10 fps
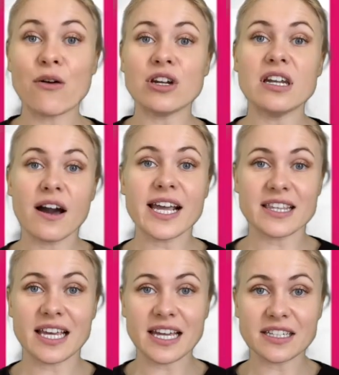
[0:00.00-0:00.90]
like the
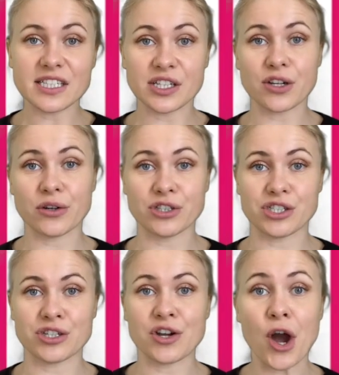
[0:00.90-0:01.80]
Indian
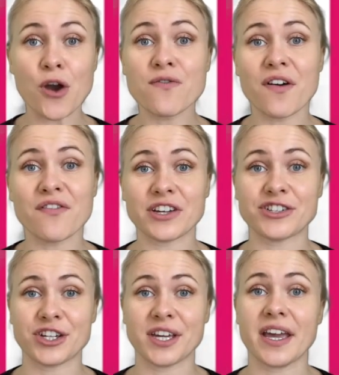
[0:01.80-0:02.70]
Ocean,
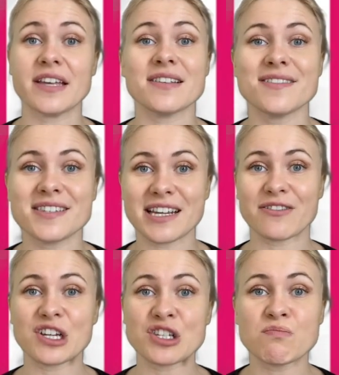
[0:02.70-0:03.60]
overfishing is a
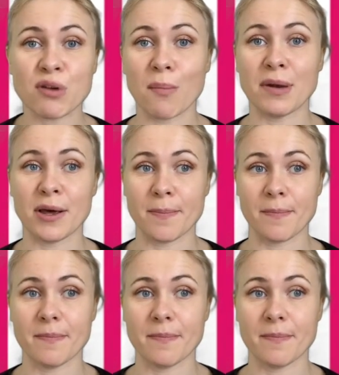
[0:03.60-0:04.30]
serious problem.